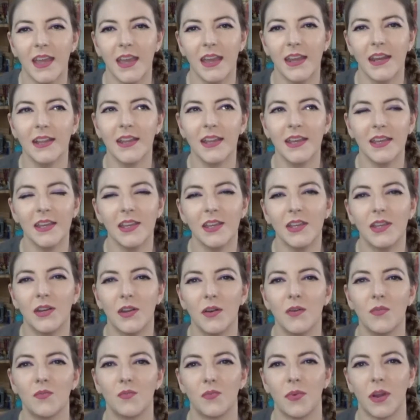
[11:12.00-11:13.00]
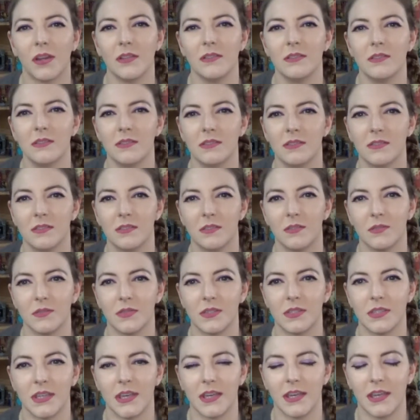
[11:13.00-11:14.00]
Kind of like, you know, Runts,
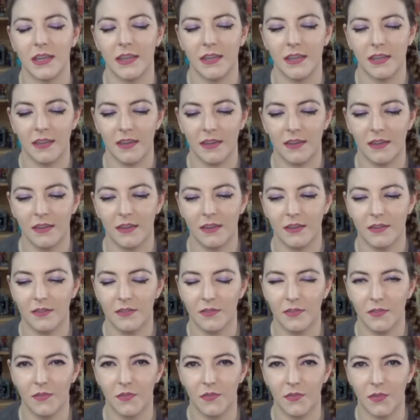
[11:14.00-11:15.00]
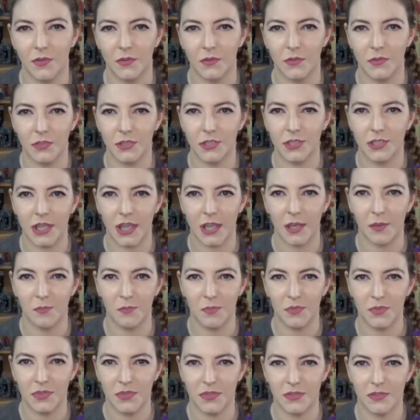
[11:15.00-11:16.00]
those like
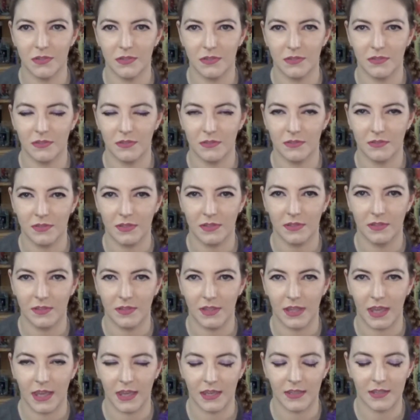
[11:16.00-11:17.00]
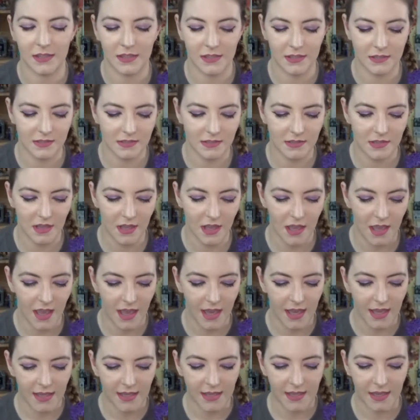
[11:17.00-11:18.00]
fruit-shaped candies?
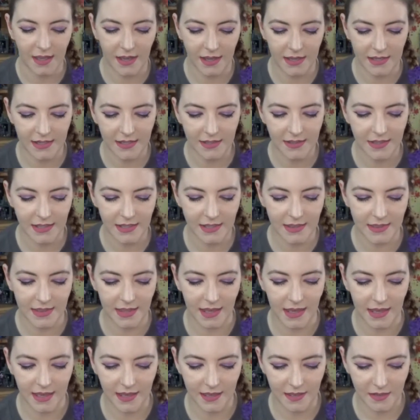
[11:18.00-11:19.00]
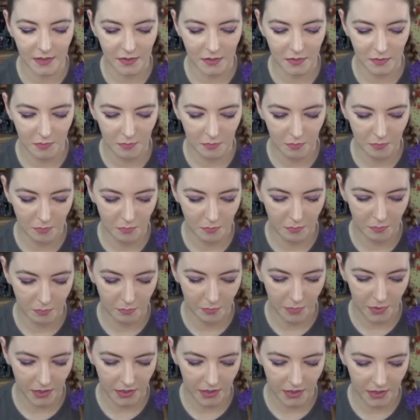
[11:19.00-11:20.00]
Kind of like that,
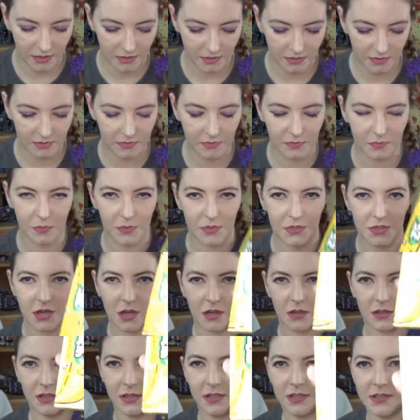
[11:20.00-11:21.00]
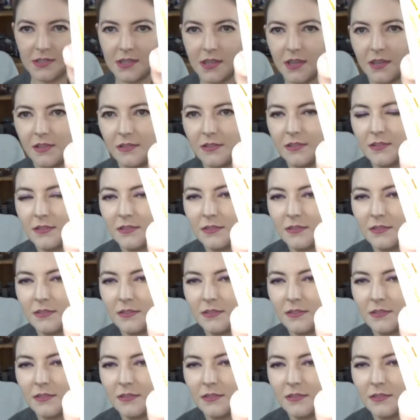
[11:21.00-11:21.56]
but with chocolate inside.